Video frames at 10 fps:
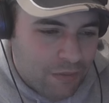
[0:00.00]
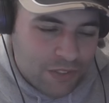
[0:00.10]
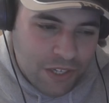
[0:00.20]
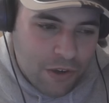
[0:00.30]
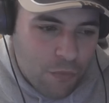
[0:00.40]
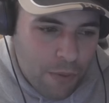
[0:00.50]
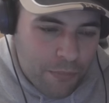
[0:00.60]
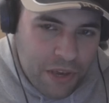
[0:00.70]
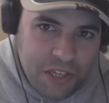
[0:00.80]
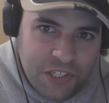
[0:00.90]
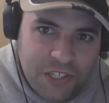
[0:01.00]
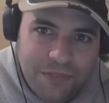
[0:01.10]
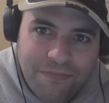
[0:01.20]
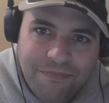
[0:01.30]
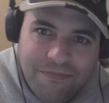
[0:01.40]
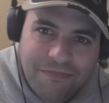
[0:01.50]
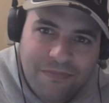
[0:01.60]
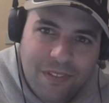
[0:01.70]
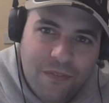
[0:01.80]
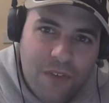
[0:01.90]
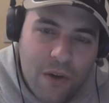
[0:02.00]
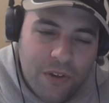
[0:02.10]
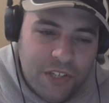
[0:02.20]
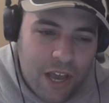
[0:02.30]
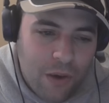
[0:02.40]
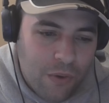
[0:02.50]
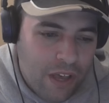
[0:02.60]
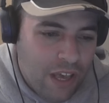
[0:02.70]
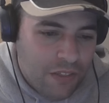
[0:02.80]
So you got One Piece, Fairy Tail.